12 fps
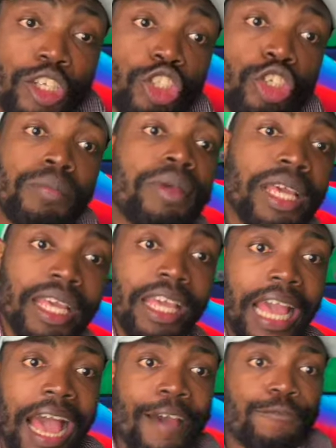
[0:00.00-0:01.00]
To
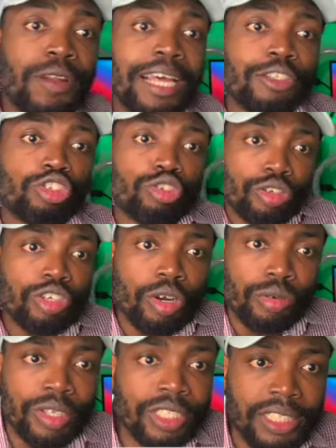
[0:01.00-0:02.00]
me, I feel like through your
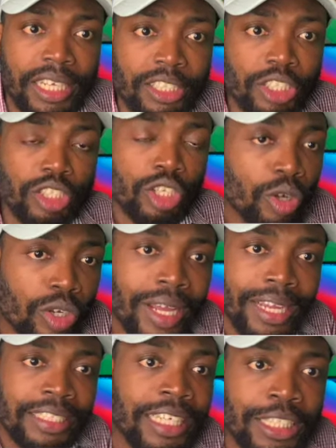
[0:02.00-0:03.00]
research, you're going to
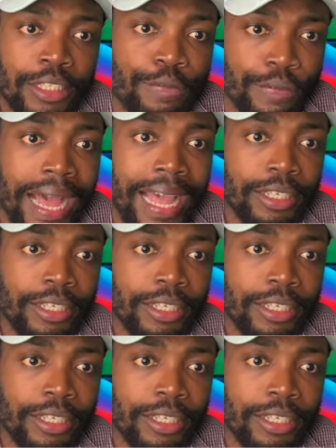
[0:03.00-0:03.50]
identify.